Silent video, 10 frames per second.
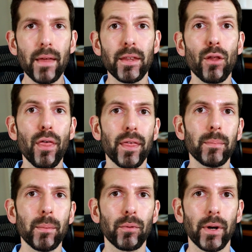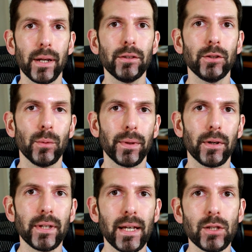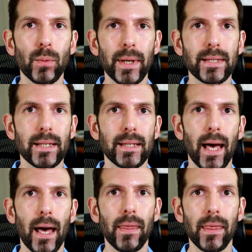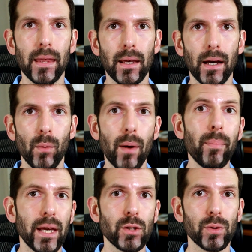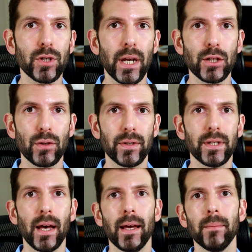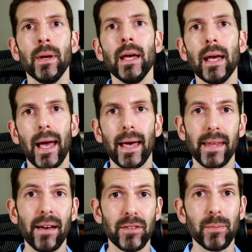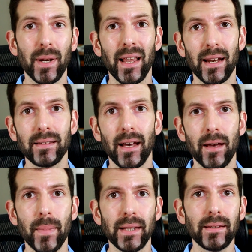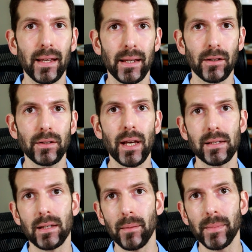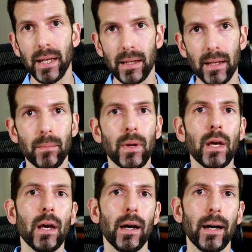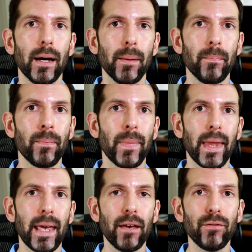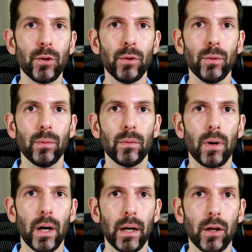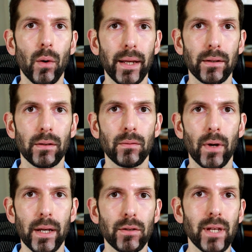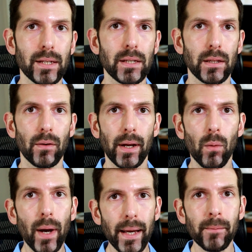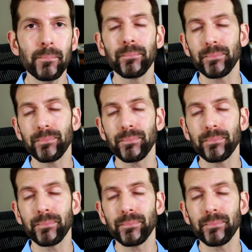And the other thing people run into with their test suites is that the web page will change over time and they have to spend a lot of time maintaining their tests and updating them. If you go ahead and write your tests in the right way,